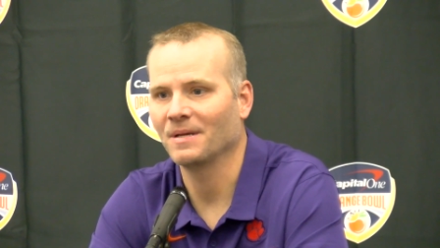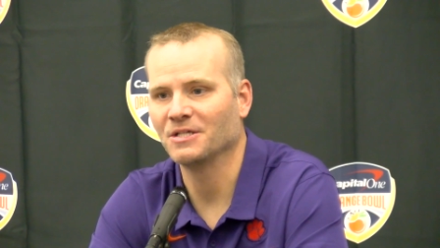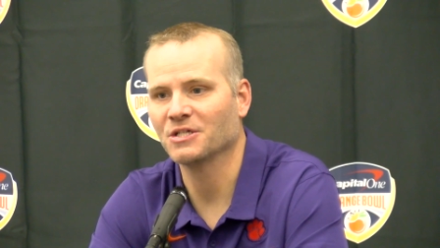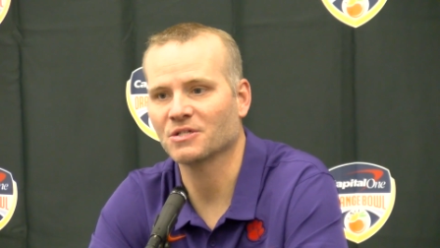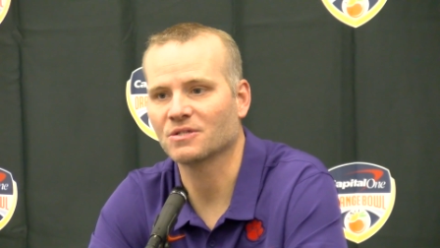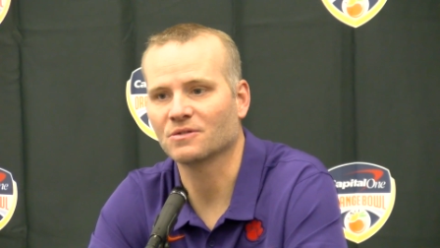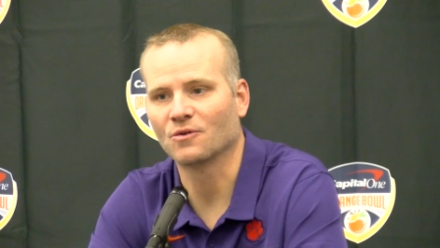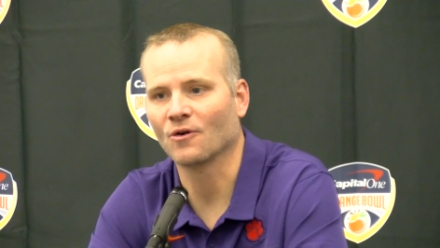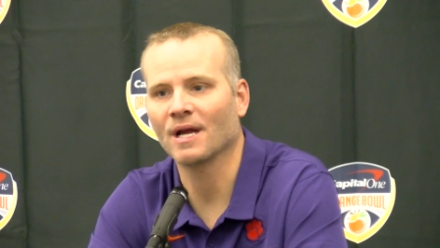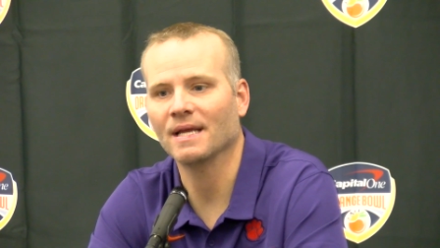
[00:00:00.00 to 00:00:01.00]
just
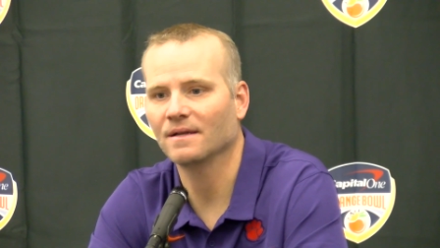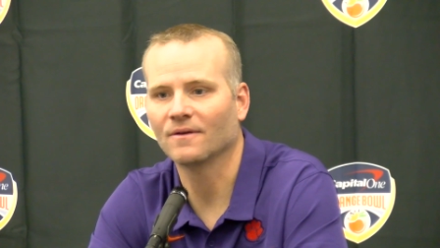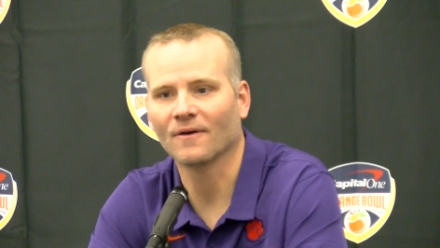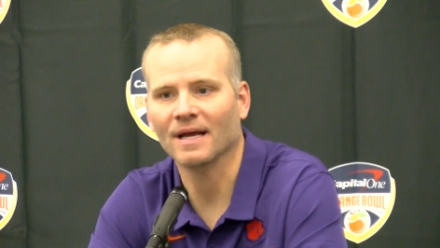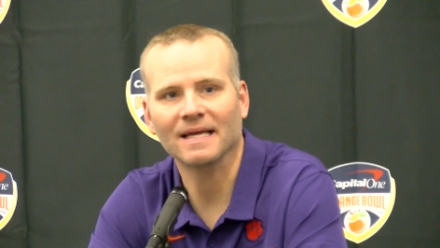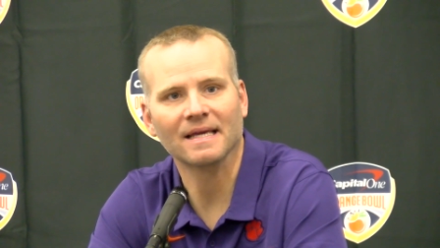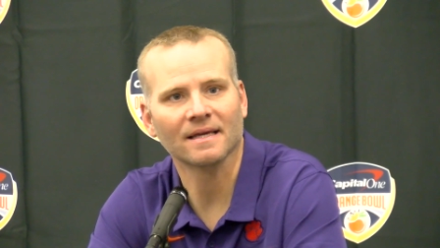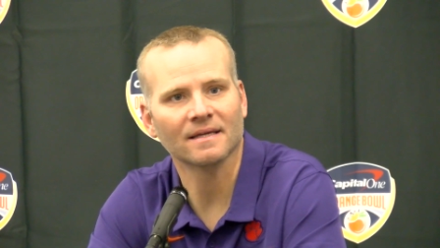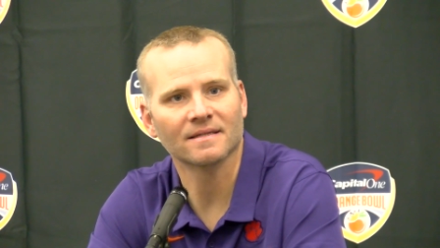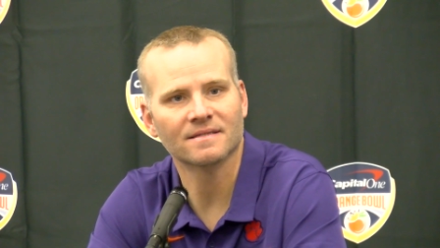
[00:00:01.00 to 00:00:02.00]
great
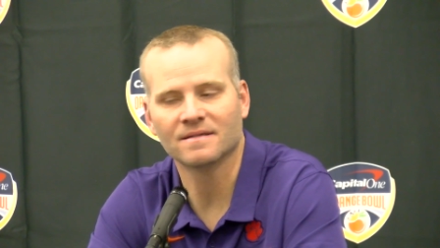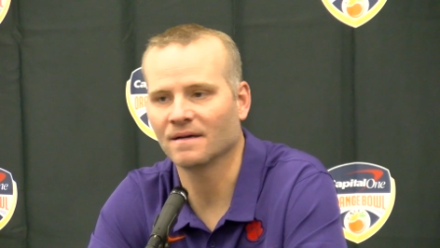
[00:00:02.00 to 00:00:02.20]
kids.